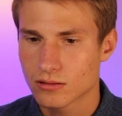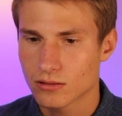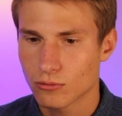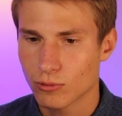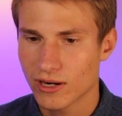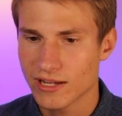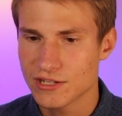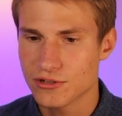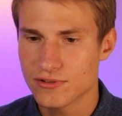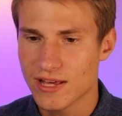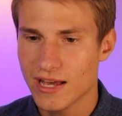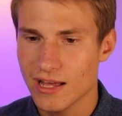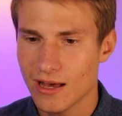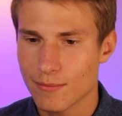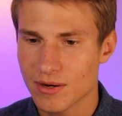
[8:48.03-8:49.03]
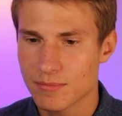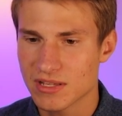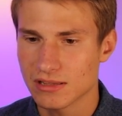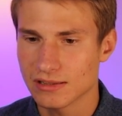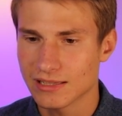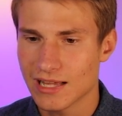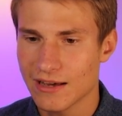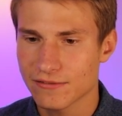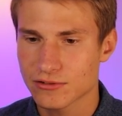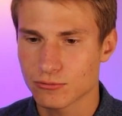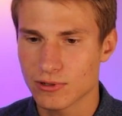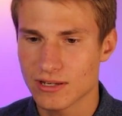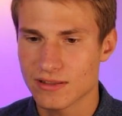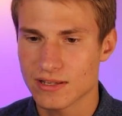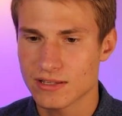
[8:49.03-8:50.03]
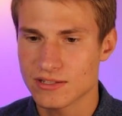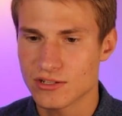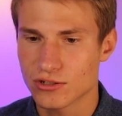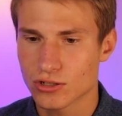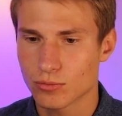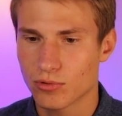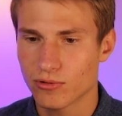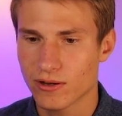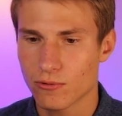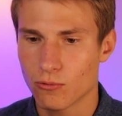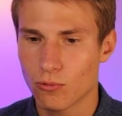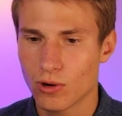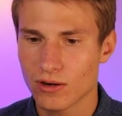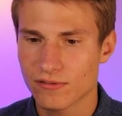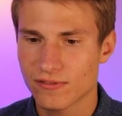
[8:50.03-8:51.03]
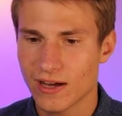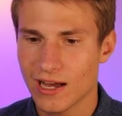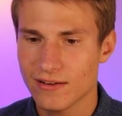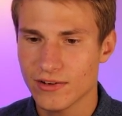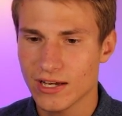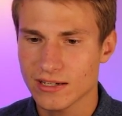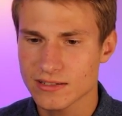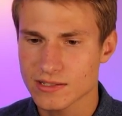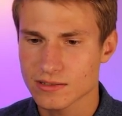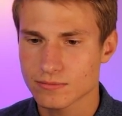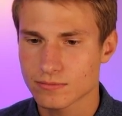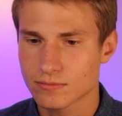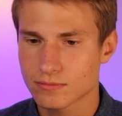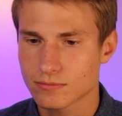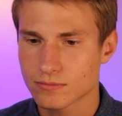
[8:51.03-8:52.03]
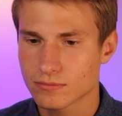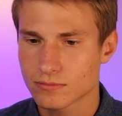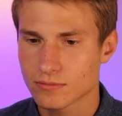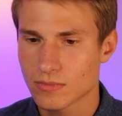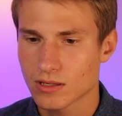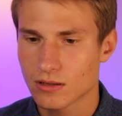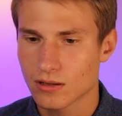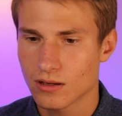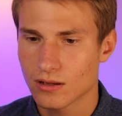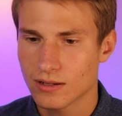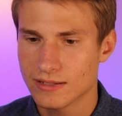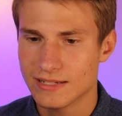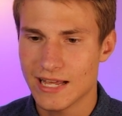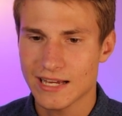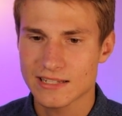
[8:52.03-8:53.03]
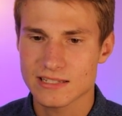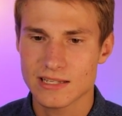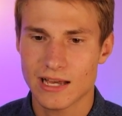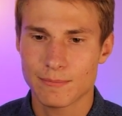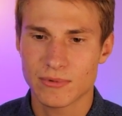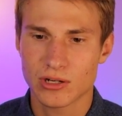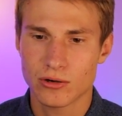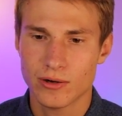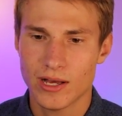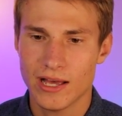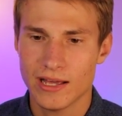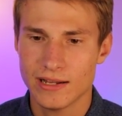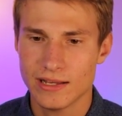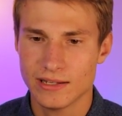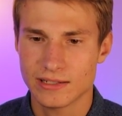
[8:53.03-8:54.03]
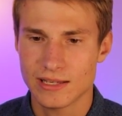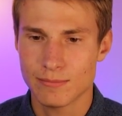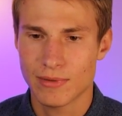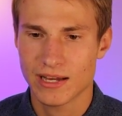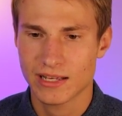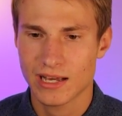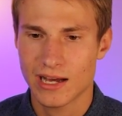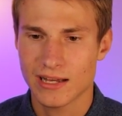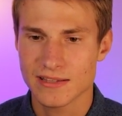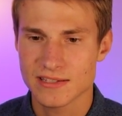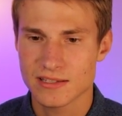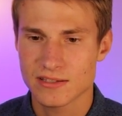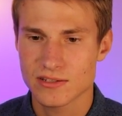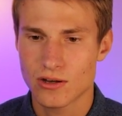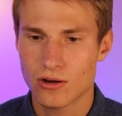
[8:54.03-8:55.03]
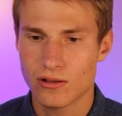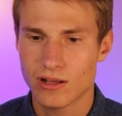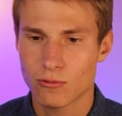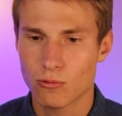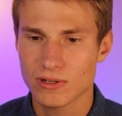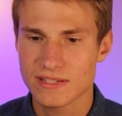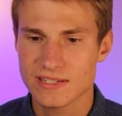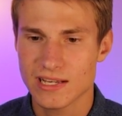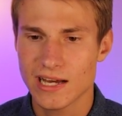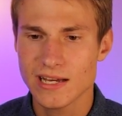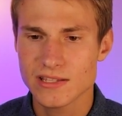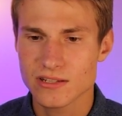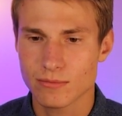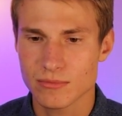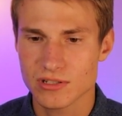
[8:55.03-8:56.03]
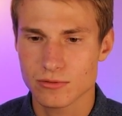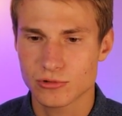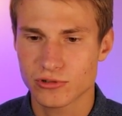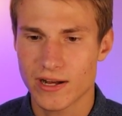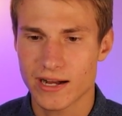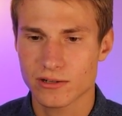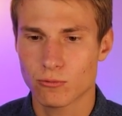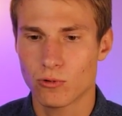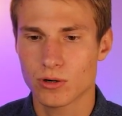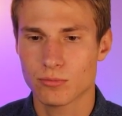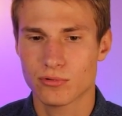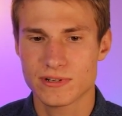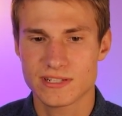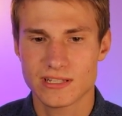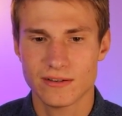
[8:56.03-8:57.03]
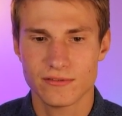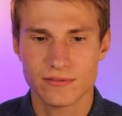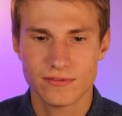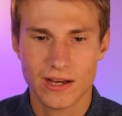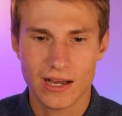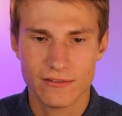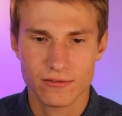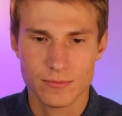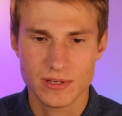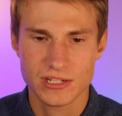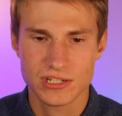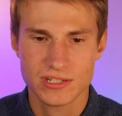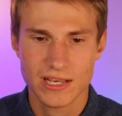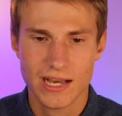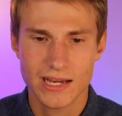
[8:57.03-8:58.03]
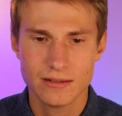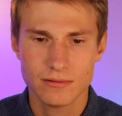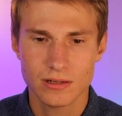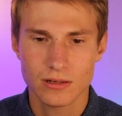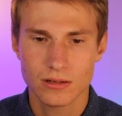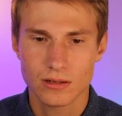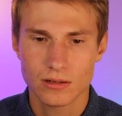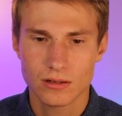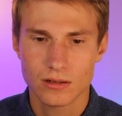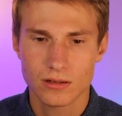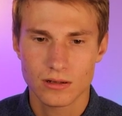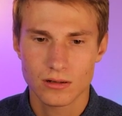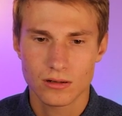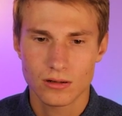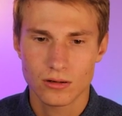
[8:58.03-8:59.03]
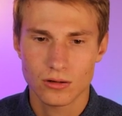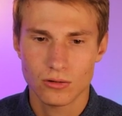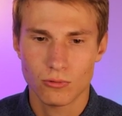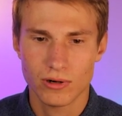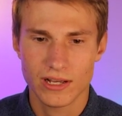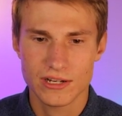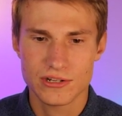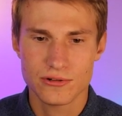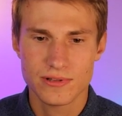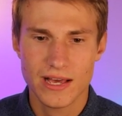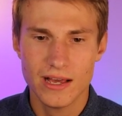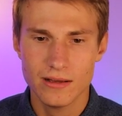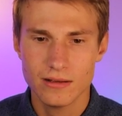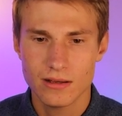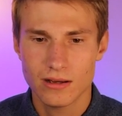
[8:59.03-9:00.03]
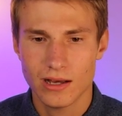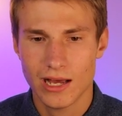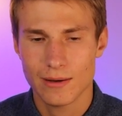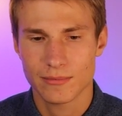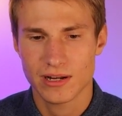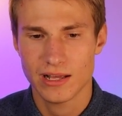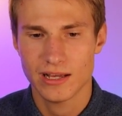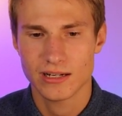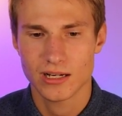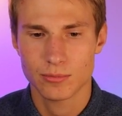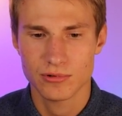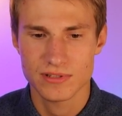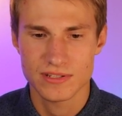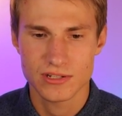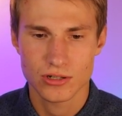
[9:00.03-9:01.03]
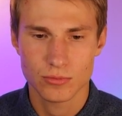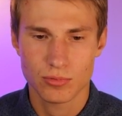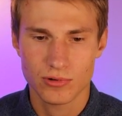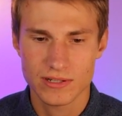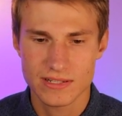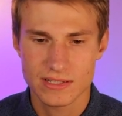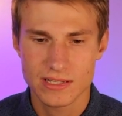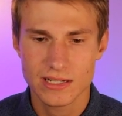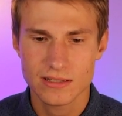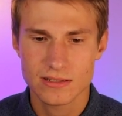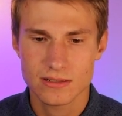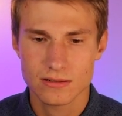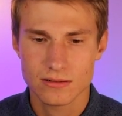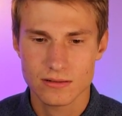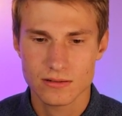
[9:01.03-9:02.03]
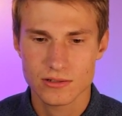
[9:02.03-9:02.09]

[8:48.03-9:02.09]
When I do that, I'm going to be left with 0.15x. Next, I'm going to go ahead and get my constants all on one side, so I'm going to subtract 1.75 from each side. When I do that, I'm going to end up with 0.6.